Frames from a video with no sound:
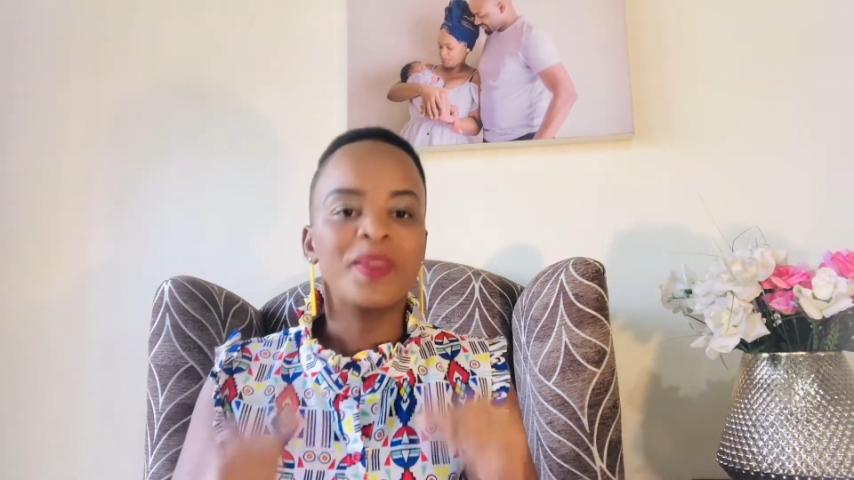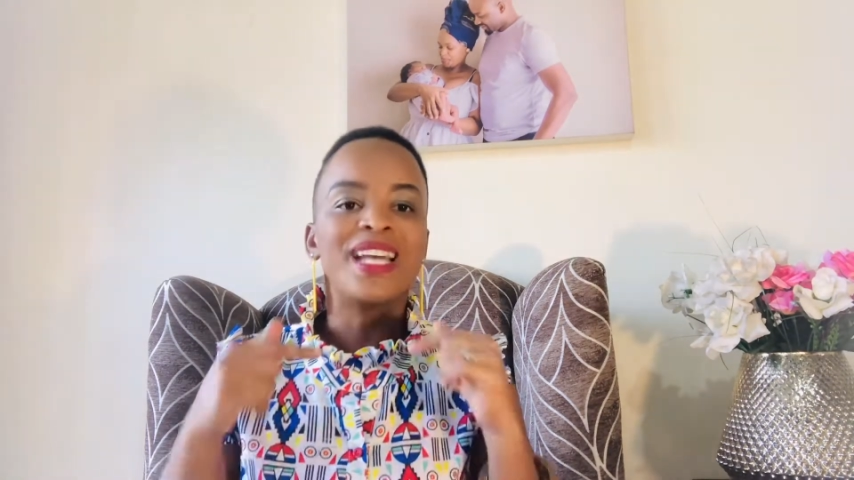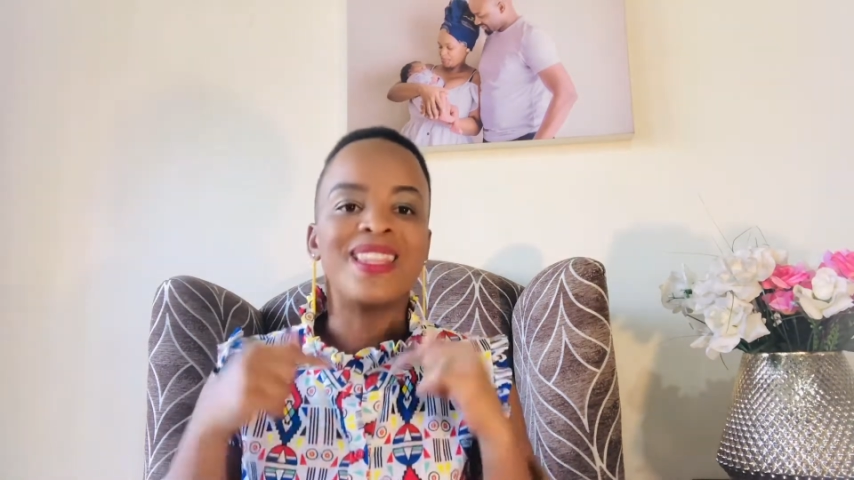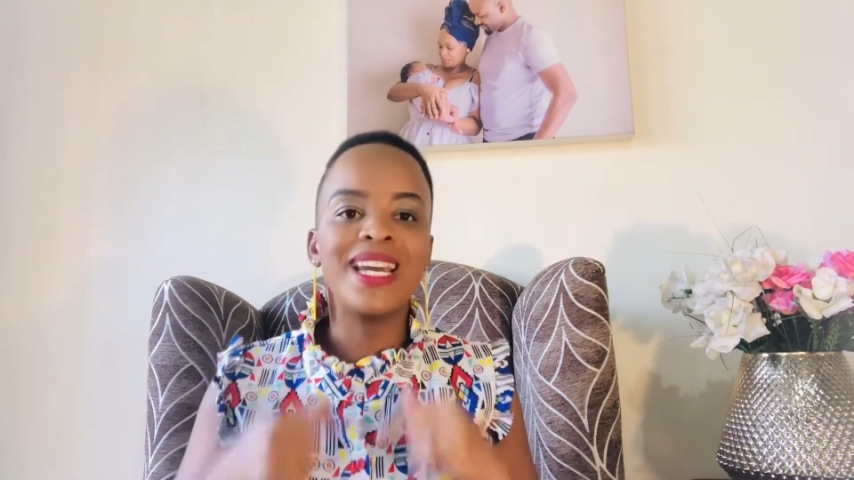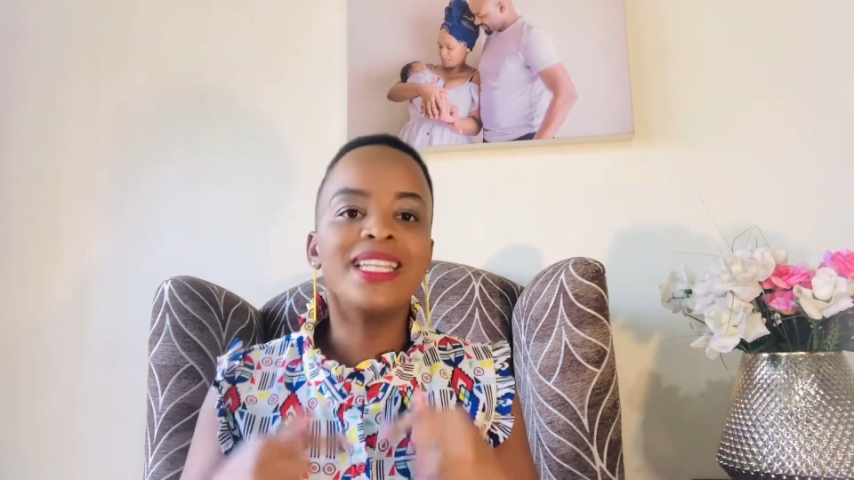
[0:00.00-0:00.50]

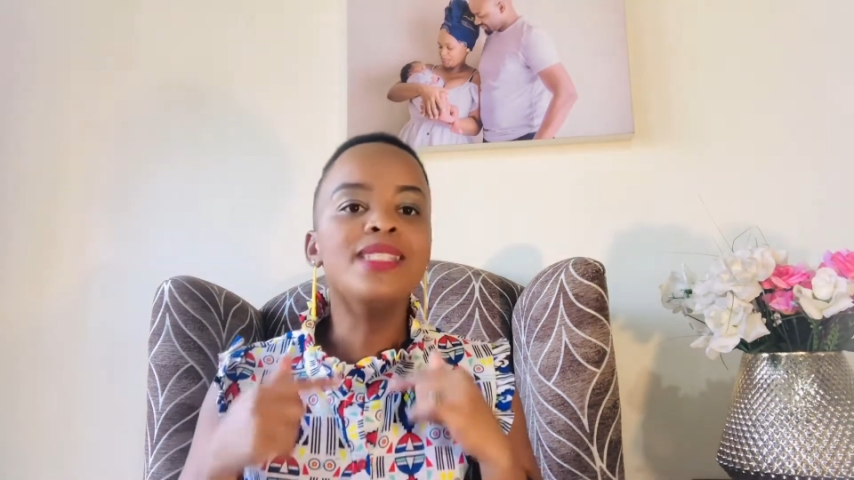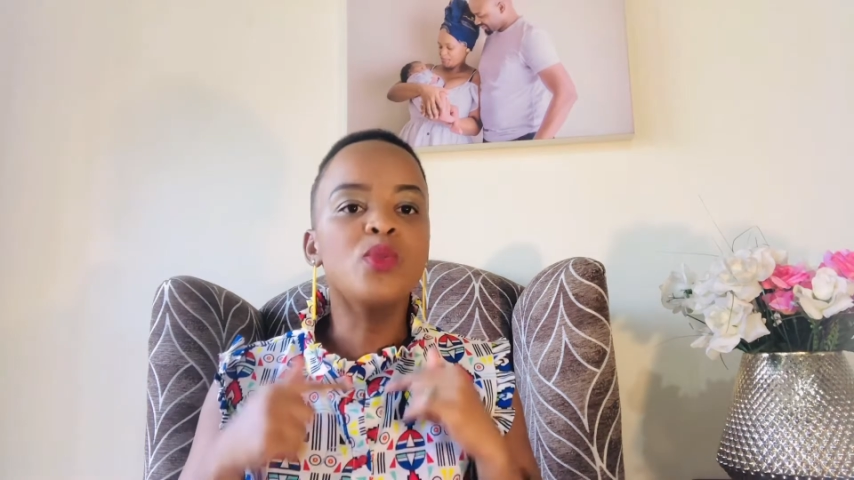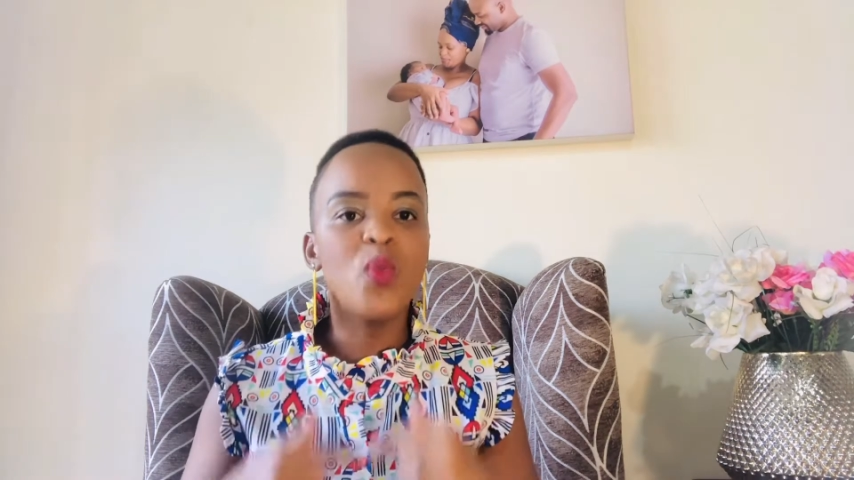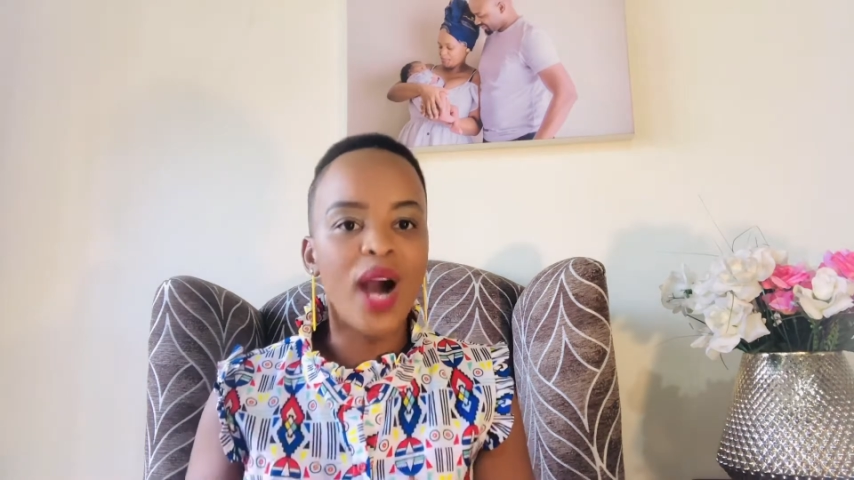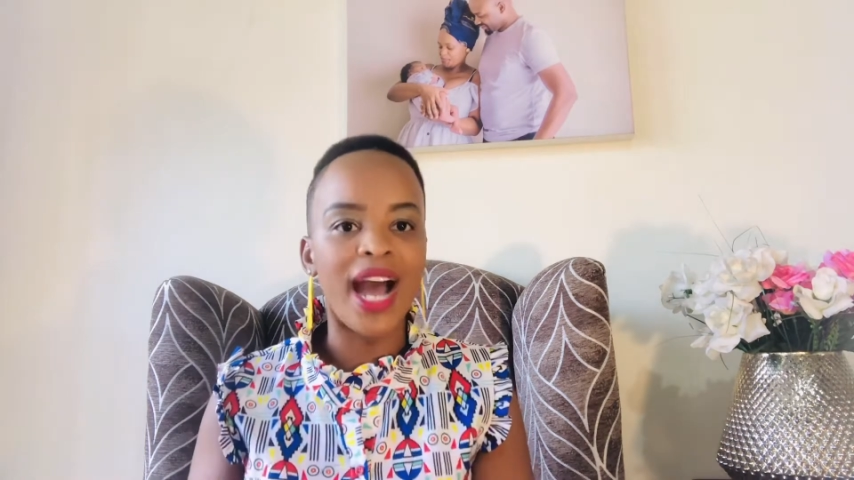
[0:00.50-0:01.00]
That is
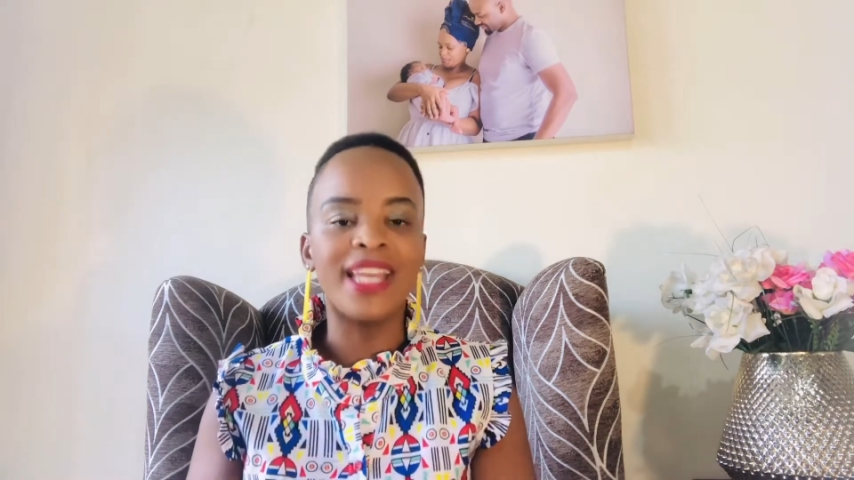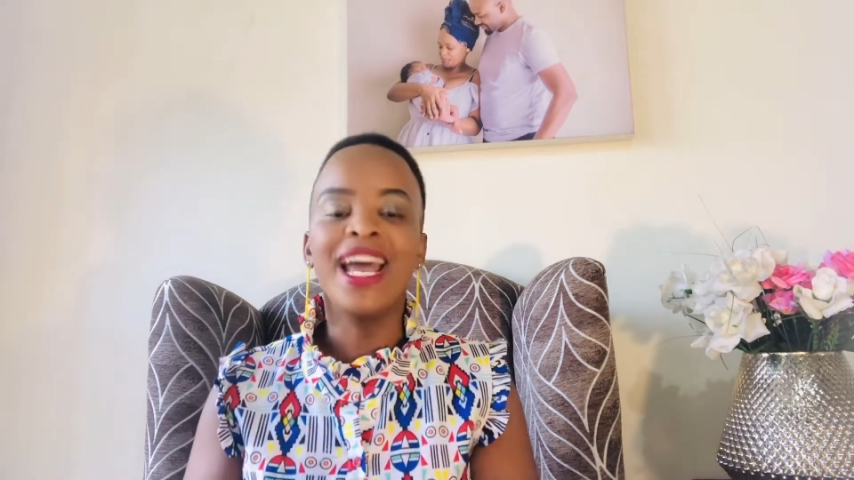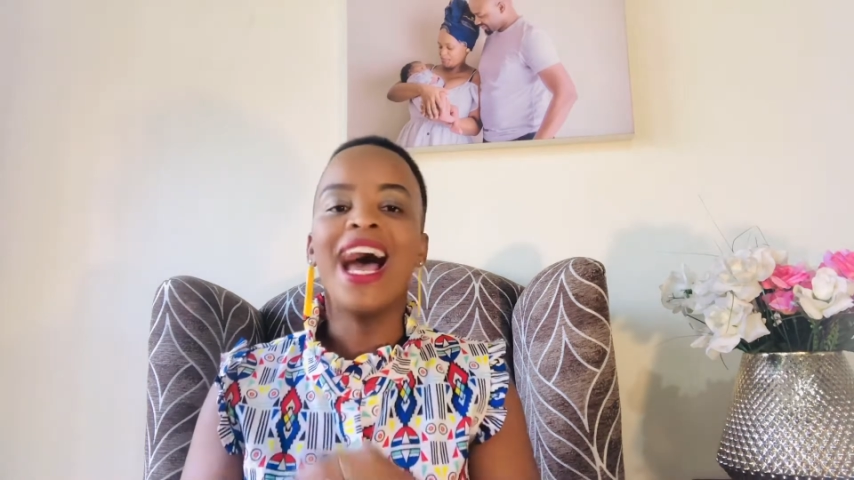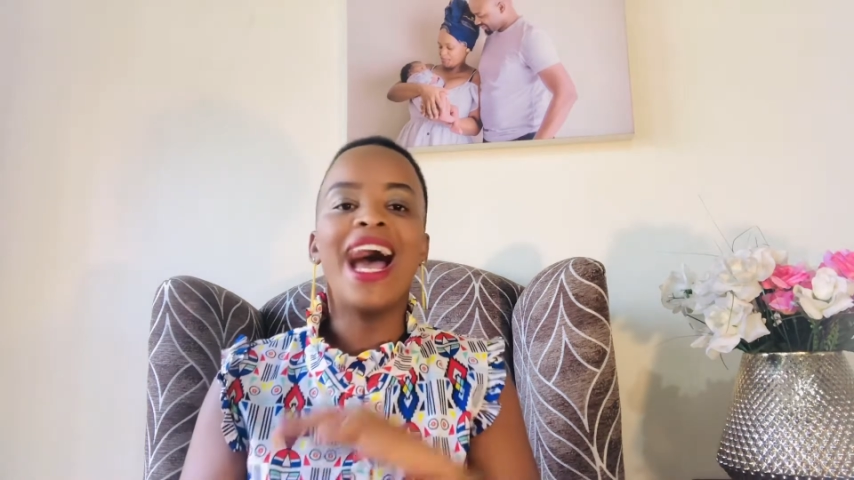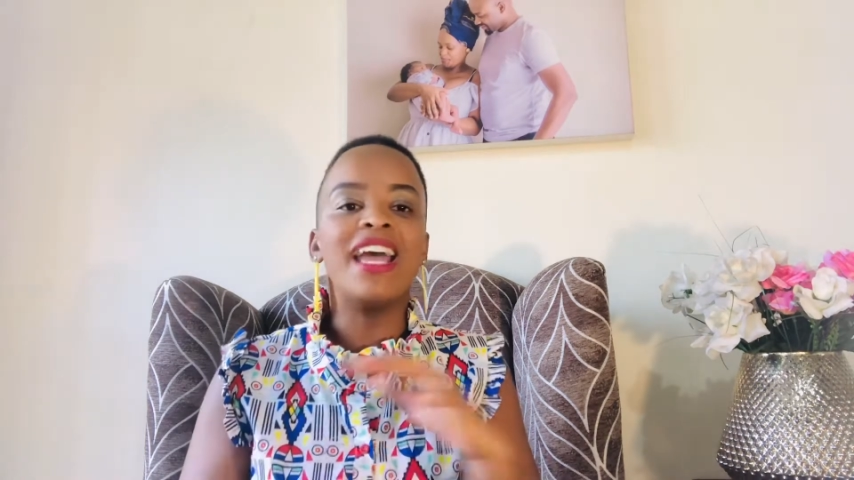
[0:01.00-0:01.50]
why
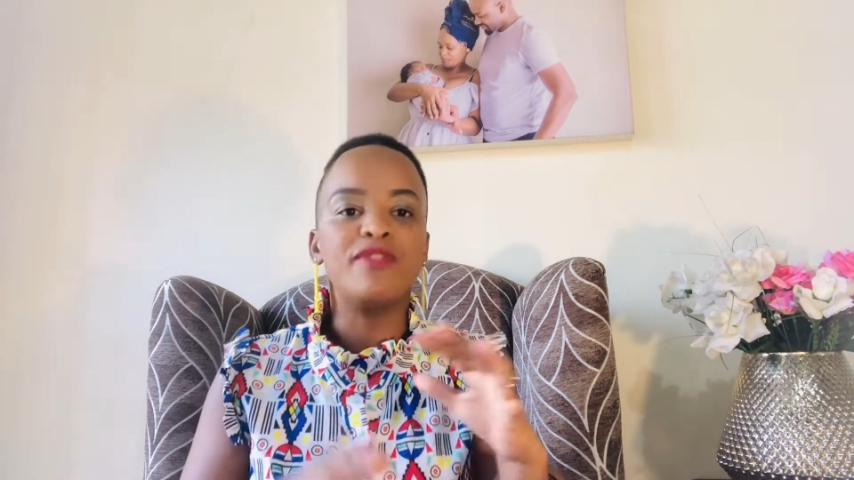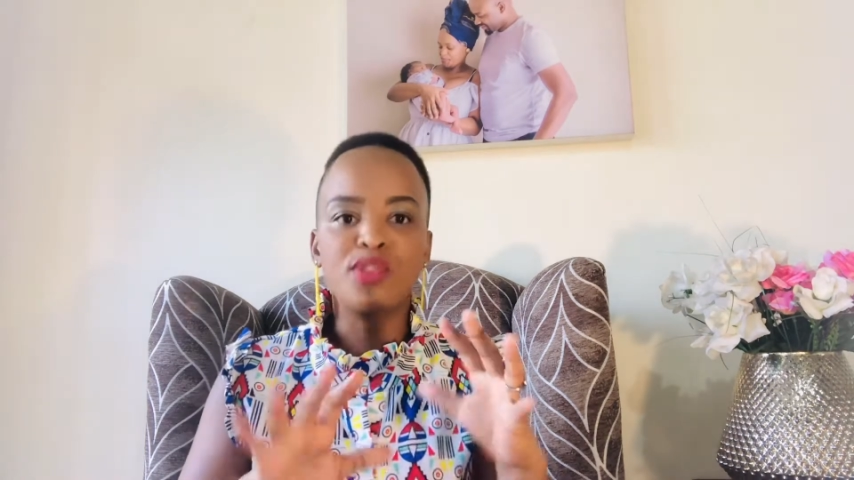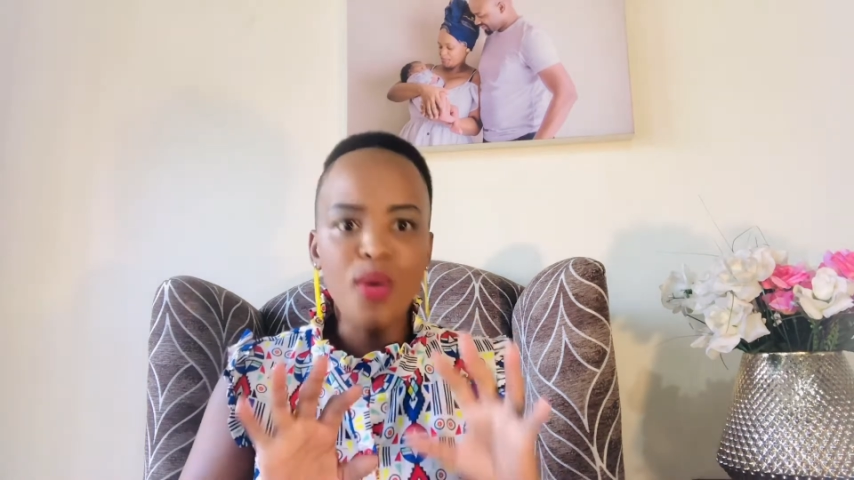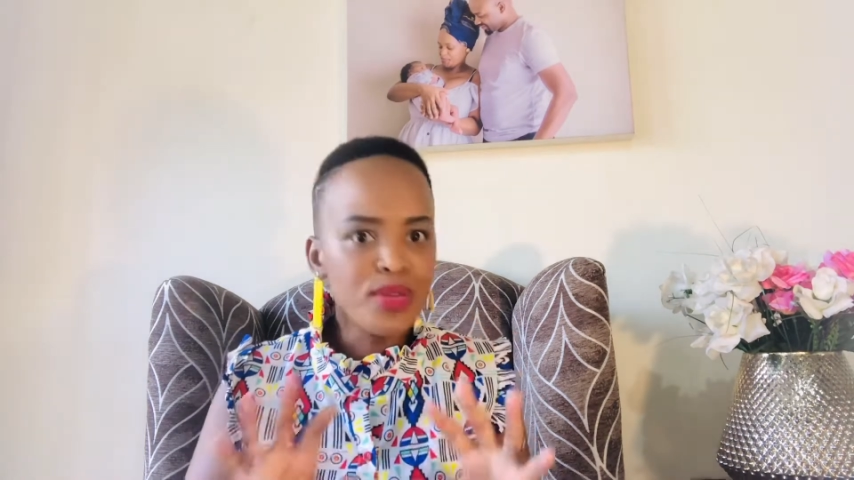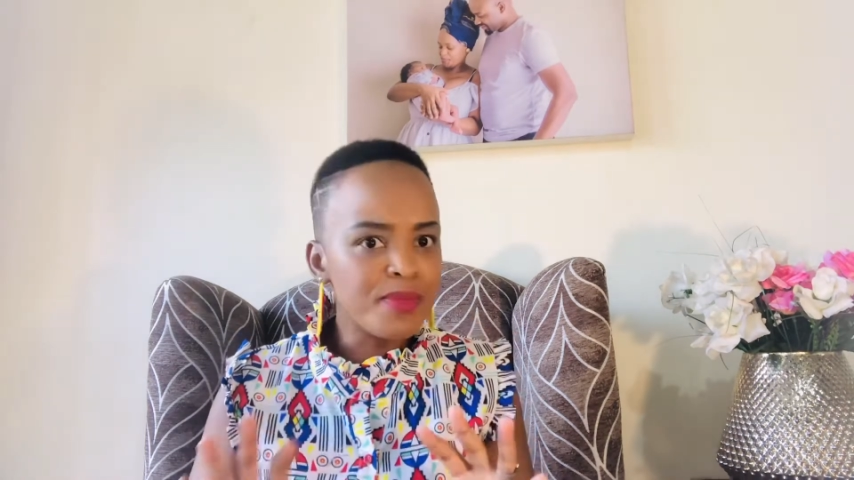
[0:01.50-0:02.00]
I have
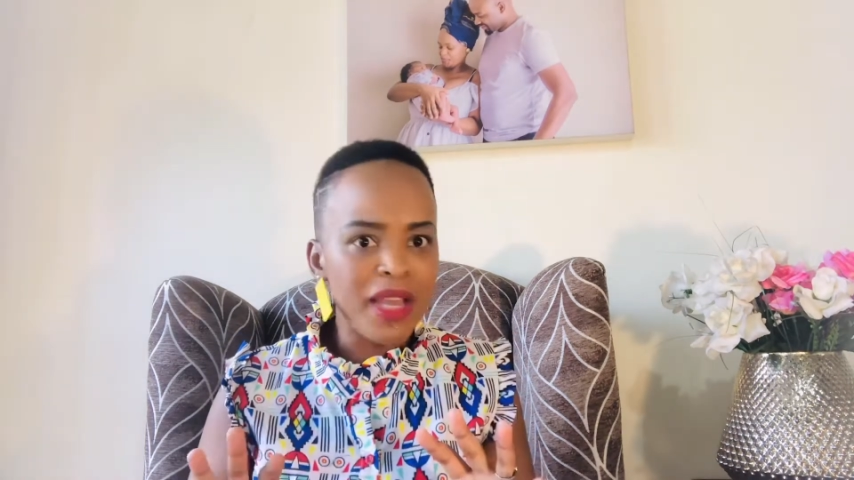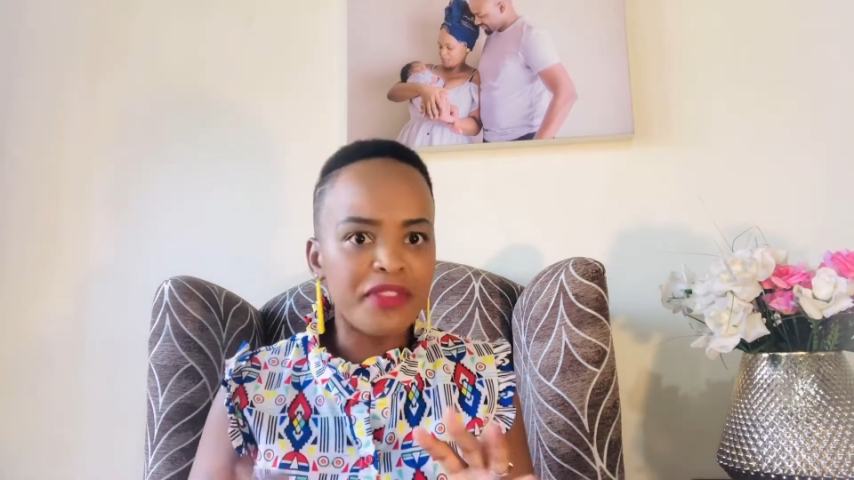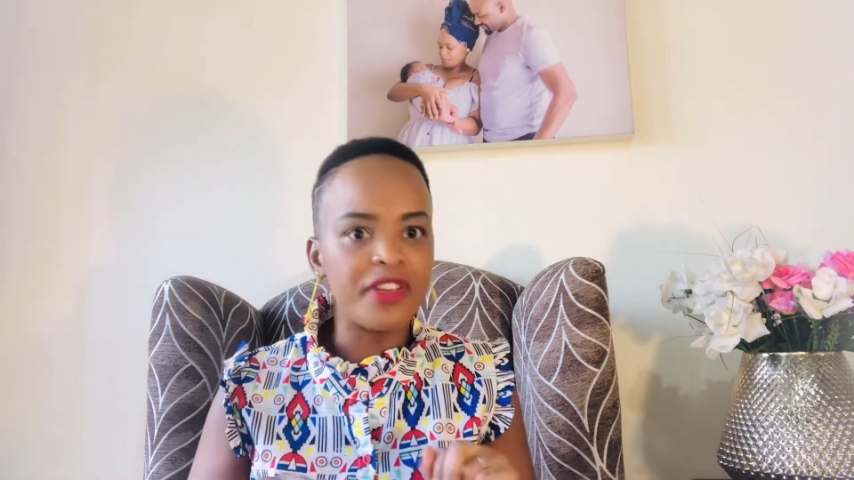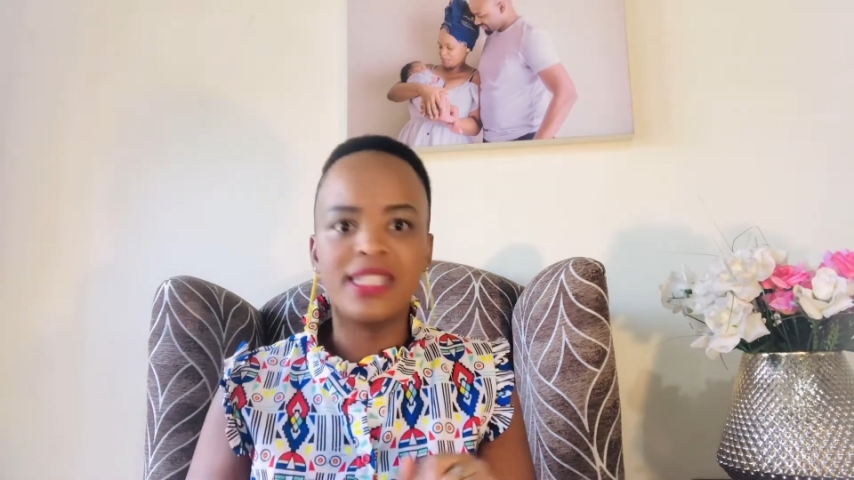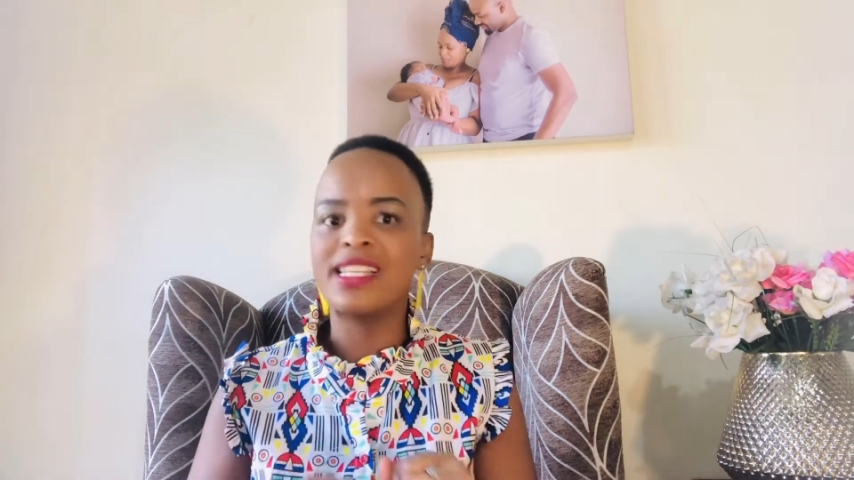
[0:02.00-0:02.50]
told my friends,